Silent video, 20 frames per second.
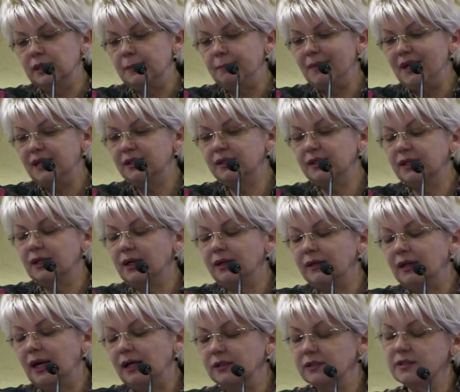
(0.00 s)

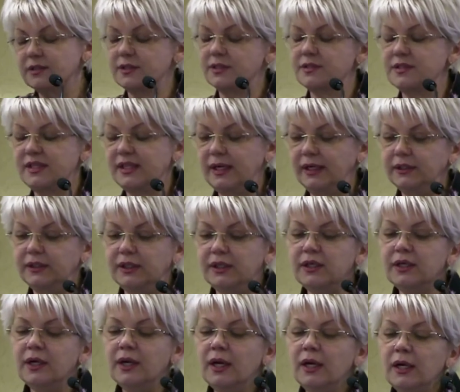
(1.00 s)
meta-analysis
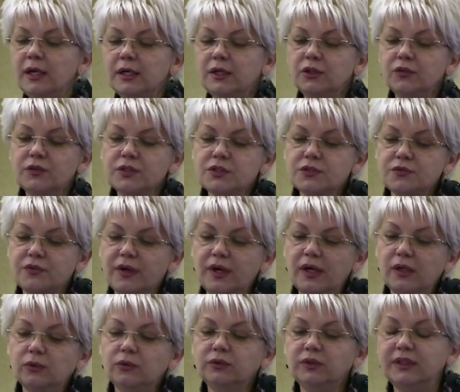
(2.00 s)
study, it was
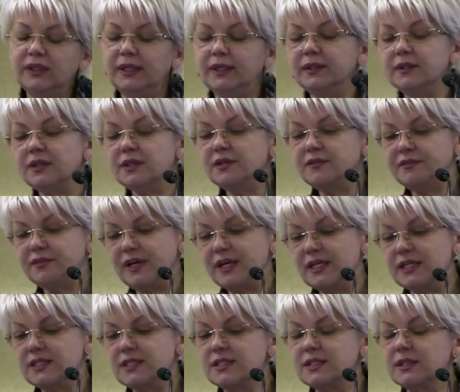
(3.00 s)
found that
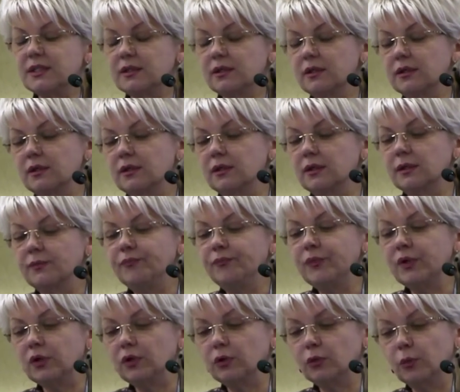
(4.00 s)
effects
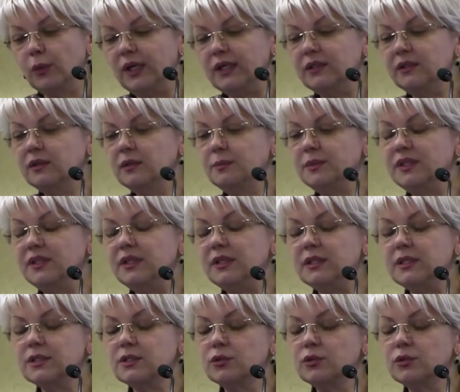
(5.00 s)
on vitamin D